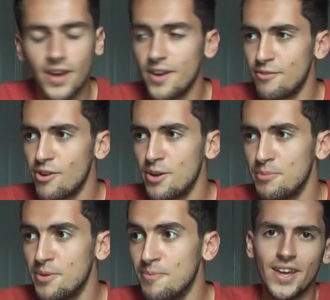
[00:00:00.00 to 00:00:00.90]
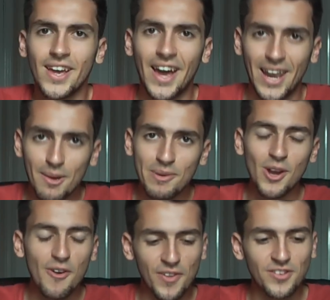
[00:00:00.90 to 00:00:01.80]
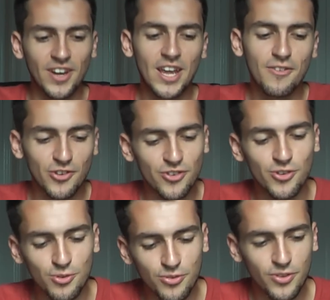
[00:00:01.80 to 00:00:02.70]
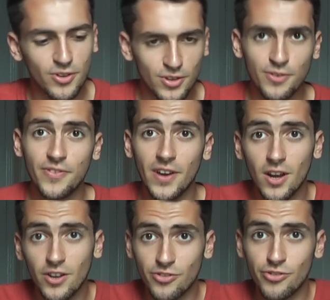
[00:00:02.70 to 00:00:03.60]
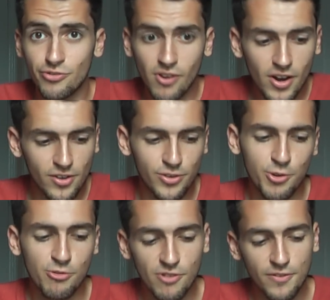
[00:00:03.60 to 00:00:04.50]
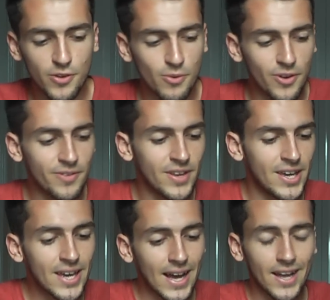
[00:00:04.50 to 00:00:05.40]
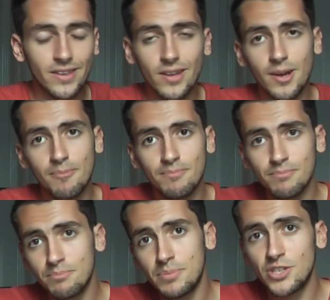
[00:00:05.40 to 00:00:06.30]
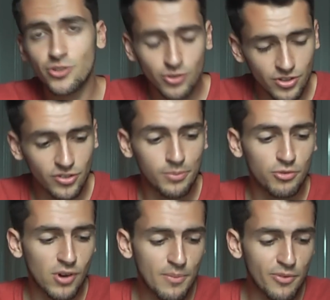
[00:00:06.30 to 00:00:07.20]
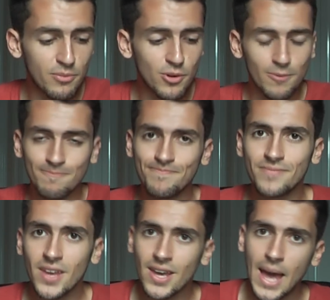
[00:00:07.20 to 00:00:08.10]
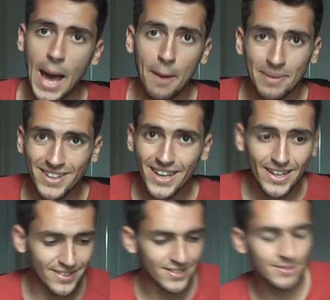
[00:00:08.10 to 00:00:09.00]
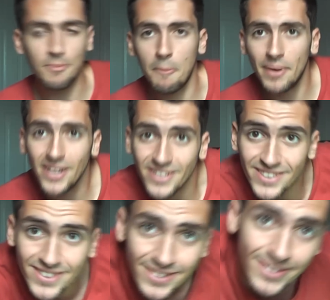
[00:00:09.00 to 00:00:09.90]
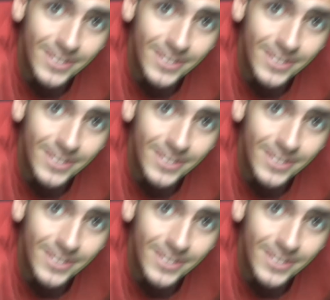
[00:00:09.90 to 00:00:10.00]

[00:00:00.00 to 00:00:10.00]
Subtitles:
Hey, it rhymed. And let me know if there's any other shoes that you feel I should try and do a review on. And be sure to subscribe for more. Happy days. Peace.